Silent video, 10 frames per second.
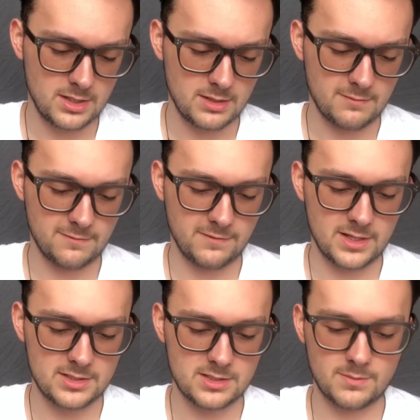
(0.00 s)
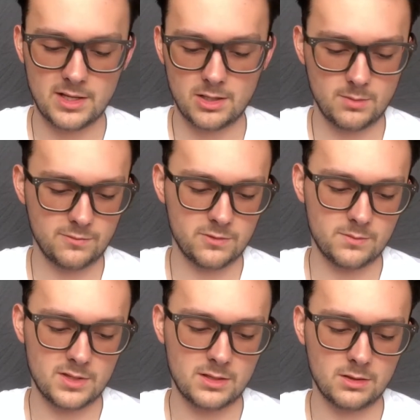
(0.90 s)
and get some help
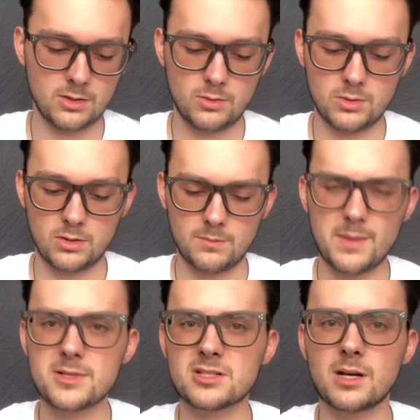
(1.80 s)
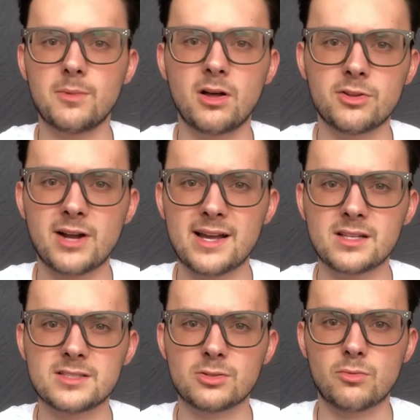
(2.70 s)
from the local, maybe there's a couple other
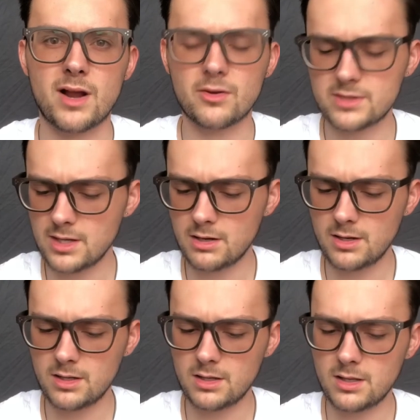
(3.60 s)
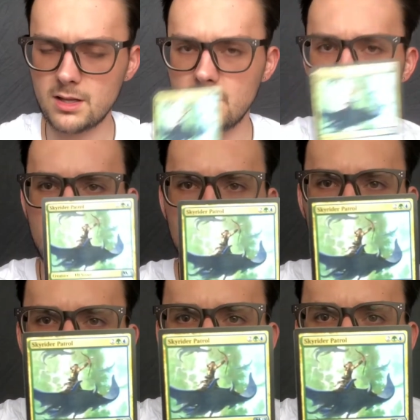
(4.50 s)
islands around the area.
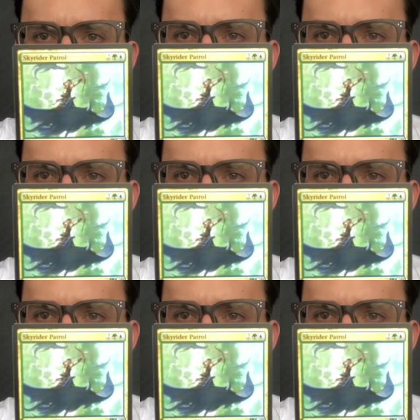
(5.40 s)
Maybe they